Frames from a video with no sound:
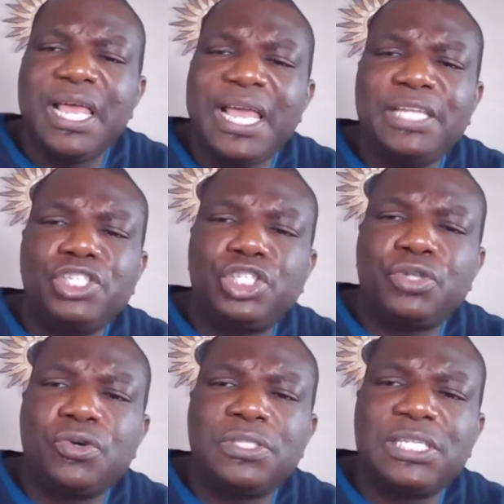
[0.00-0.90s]

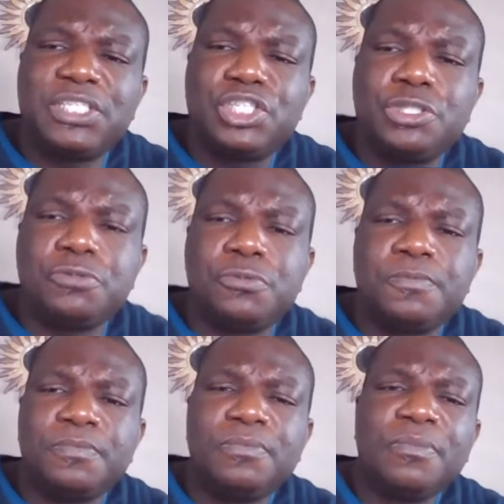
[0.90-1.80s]
Ensure that you
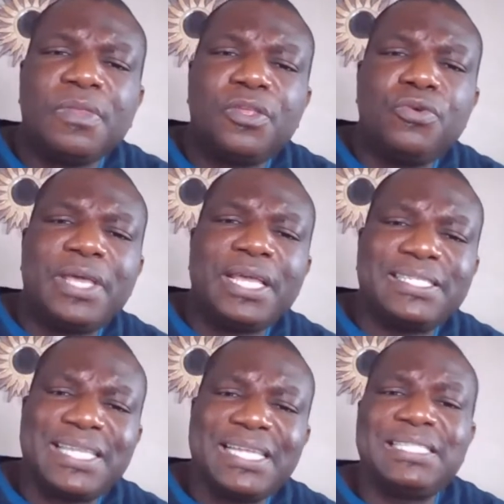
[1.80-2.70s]
you can
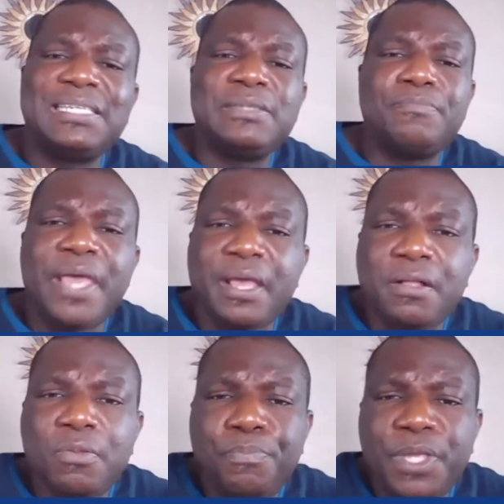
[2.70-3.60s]
send it in the
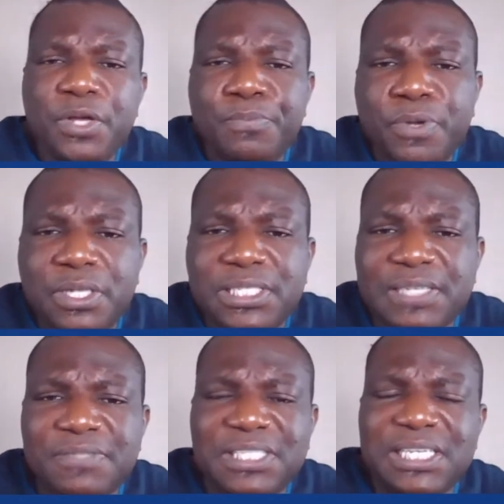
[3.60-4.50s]
mail, PO Box
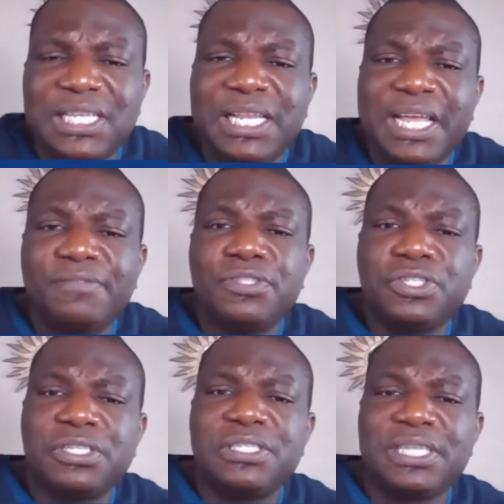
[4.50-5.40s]
1711,
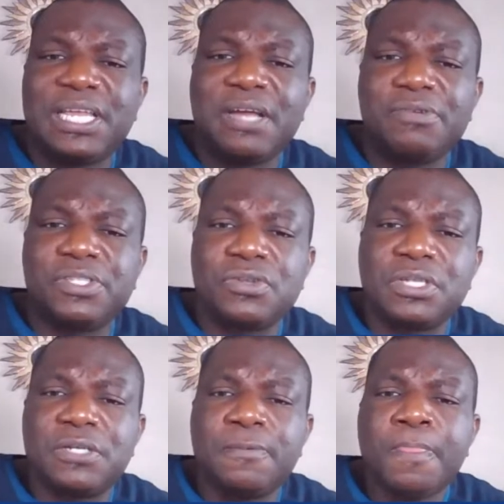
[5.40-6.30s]
Sun City,
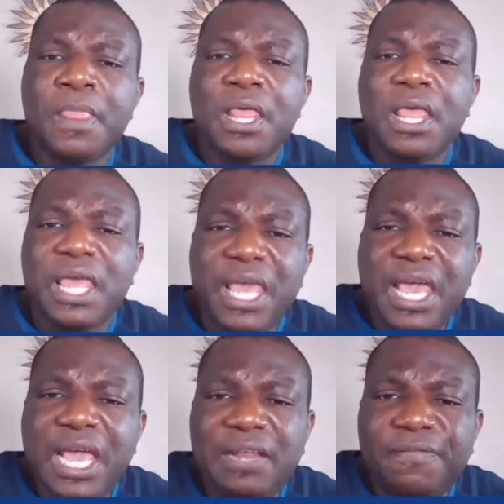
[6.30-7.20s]
Arizona.
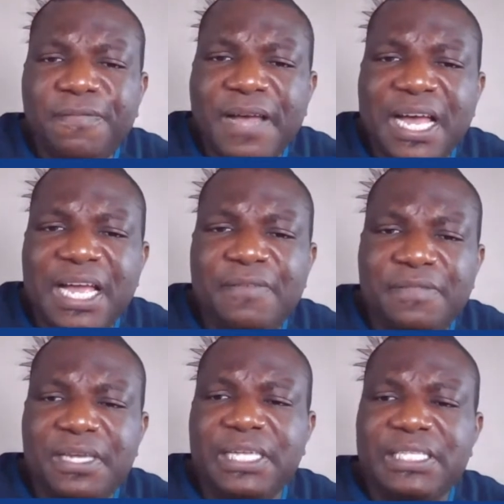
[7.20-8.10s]

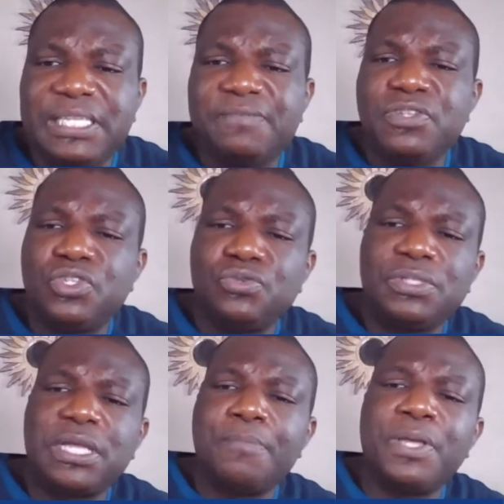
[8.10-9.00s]
85372
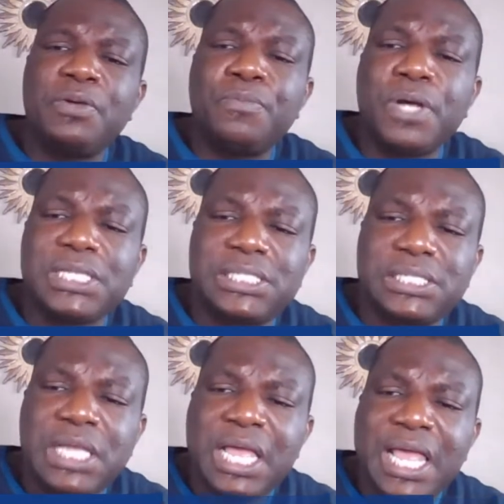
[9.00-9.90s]
is our mailbox.